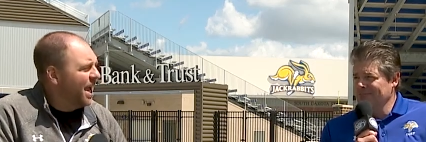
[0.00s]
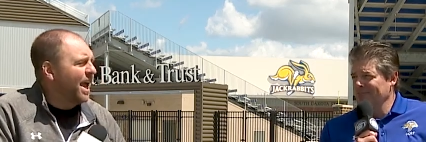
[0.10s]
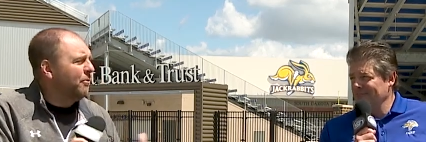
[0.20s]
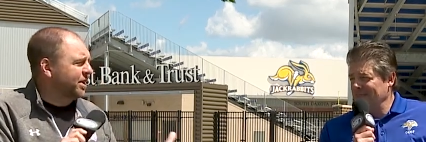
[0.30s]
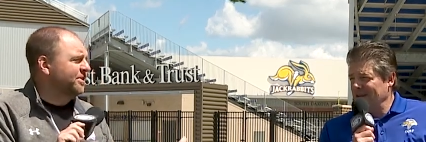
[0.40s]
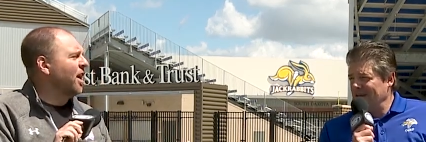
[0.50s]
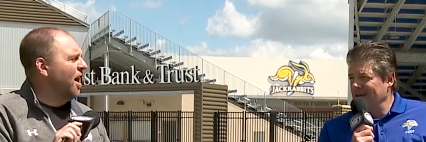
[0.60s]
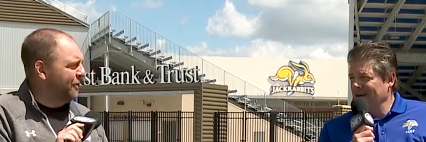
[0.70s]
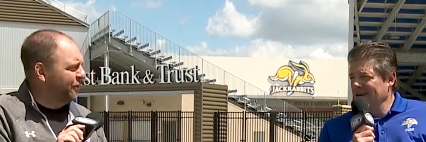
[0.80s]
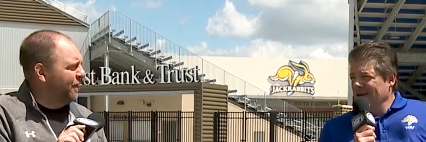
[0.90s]
Speaker 1: That was a
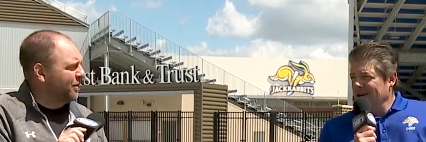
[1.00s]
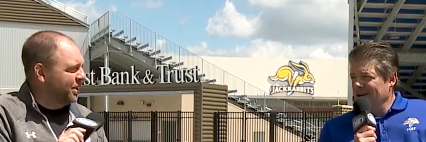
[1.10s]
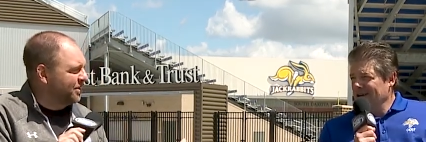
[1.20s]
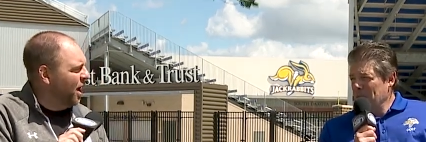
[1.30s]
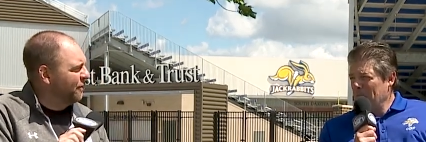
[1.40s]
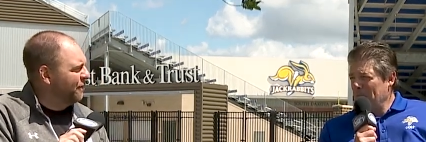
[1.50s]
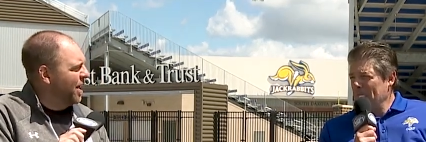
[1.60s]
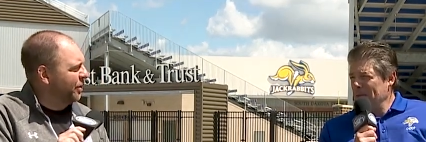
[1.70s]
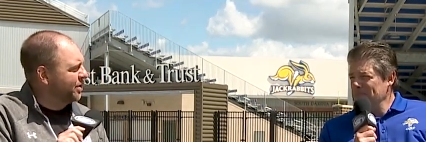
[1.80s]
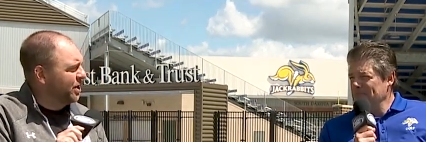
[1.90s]
tough, that was a tough
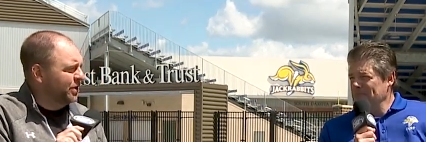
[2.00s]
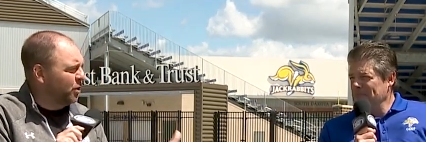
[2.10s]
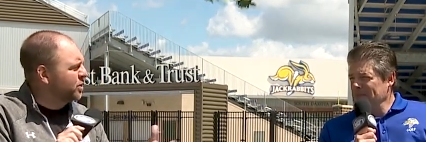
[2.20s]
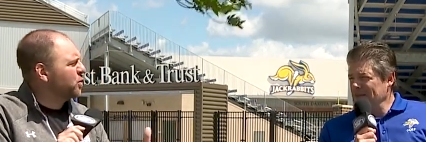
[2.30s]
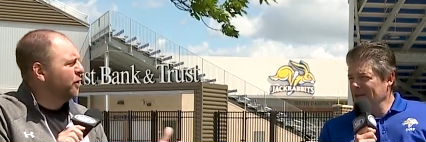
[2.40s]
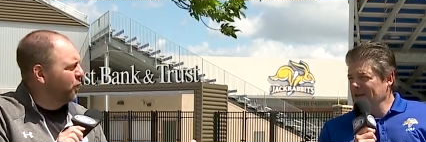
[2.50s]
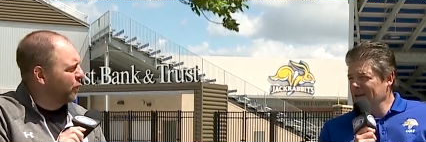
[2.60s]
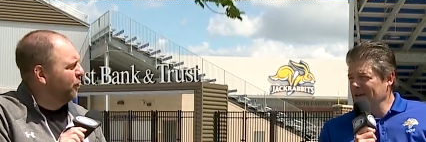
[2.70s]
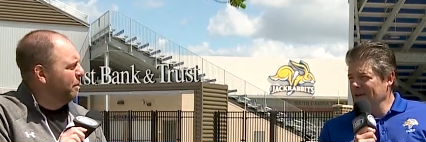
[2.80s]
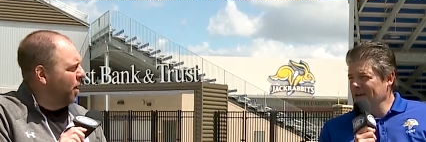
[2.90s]
final decision. There was three or
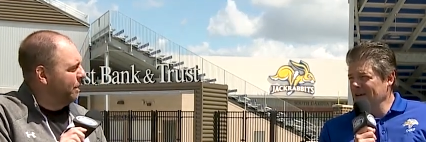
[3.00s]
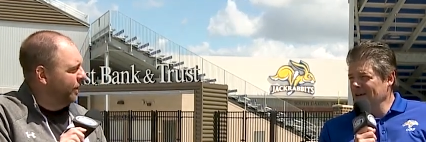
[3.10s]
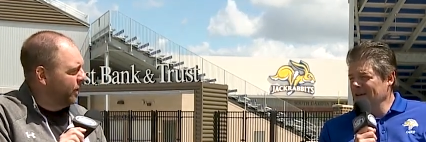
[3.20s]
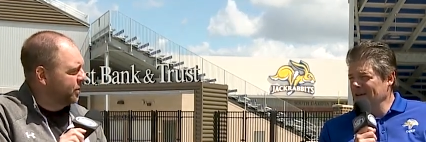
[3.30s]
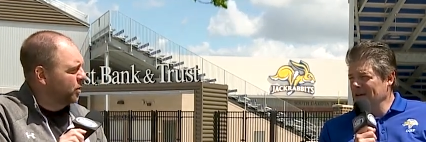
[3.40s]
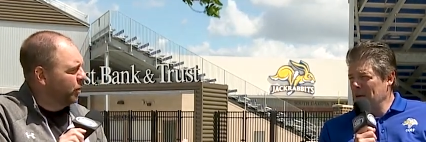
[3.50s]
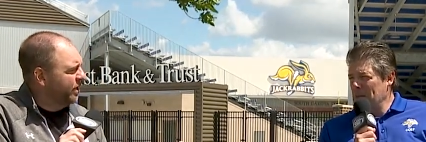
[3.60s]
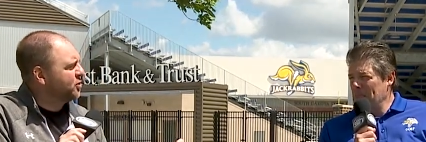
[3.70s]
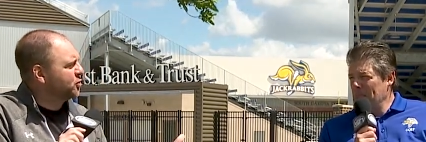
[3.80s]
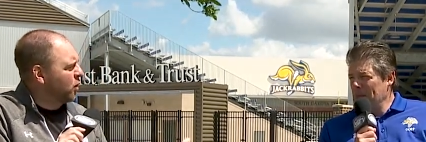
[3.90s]
four football players that
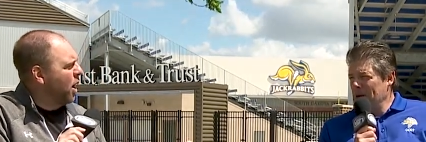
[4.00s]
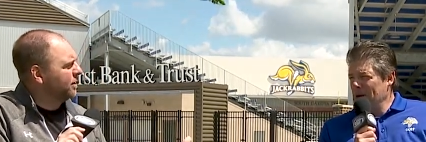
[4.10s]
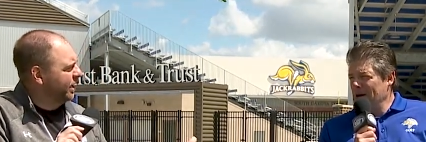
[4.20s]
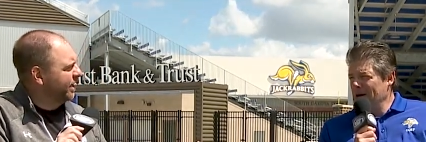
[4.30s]
we strongly